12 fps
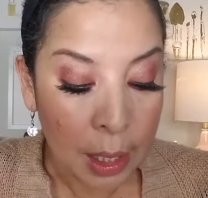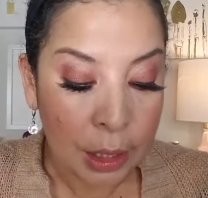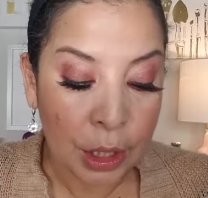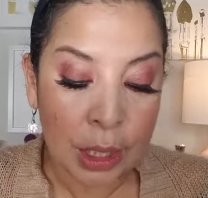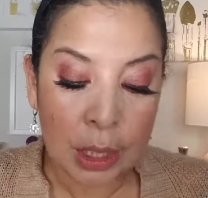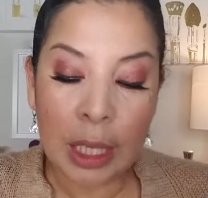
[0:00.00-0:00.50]

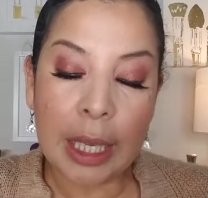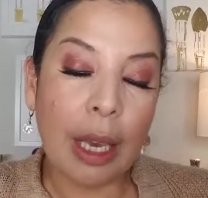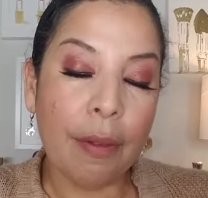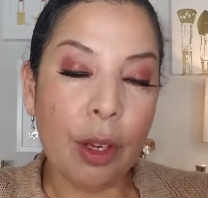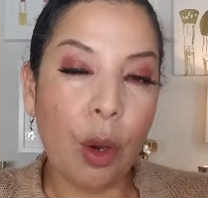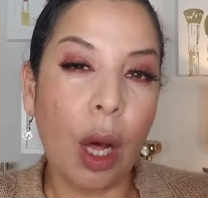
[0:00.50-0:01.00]
just to
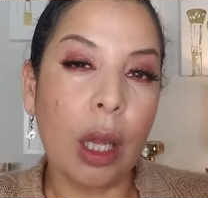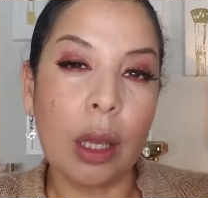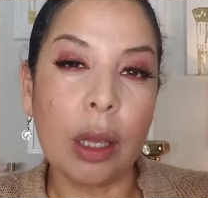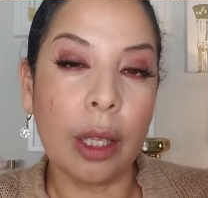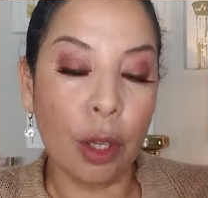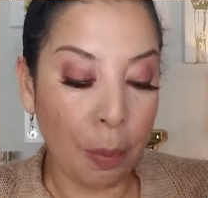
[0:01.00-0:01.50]
give you a
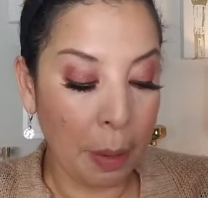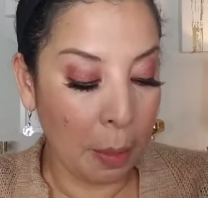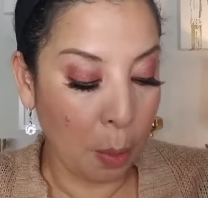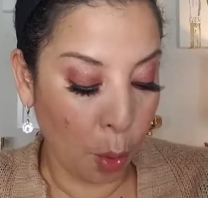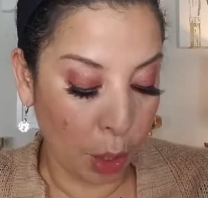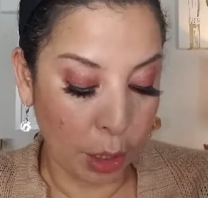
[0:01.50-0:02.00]
little bit
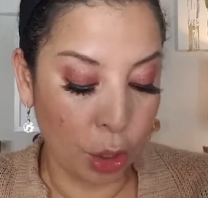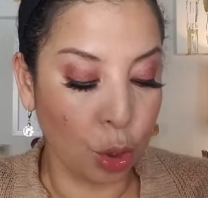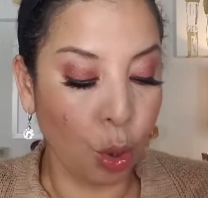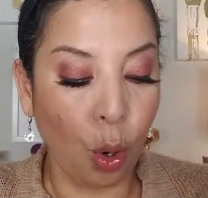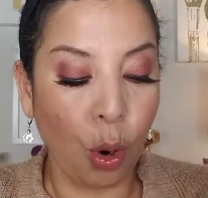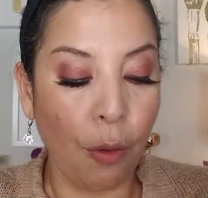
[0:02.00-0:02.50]
more
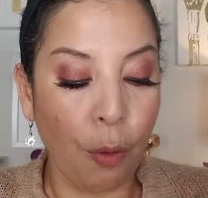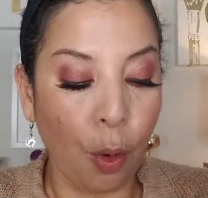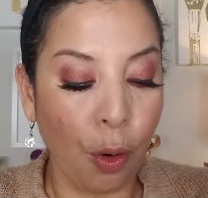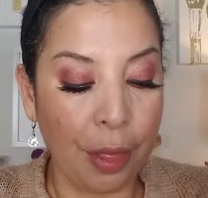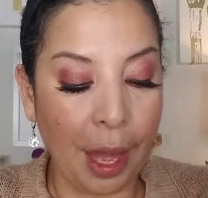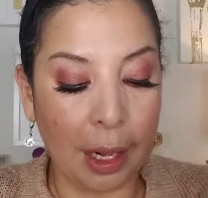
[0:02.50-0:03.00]
control of
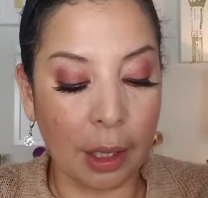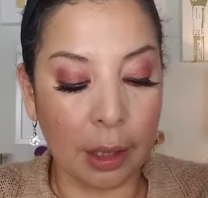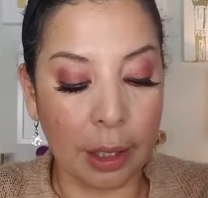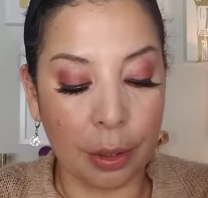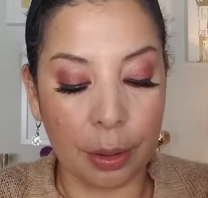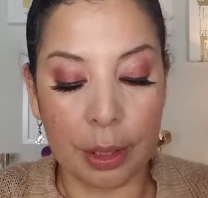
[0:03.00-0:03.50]
where that
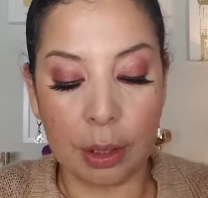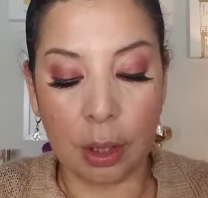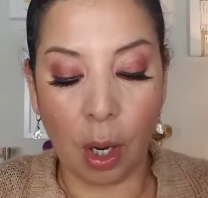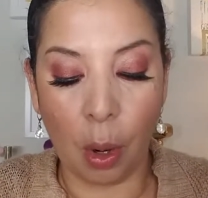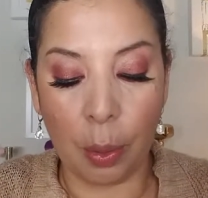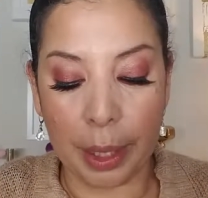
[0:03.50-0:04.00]
glitter is
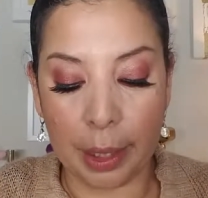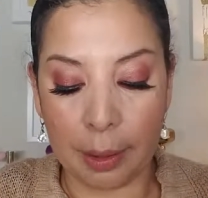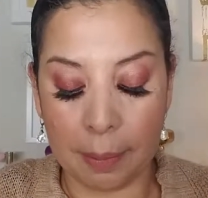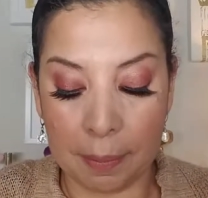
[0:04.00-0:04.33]
going.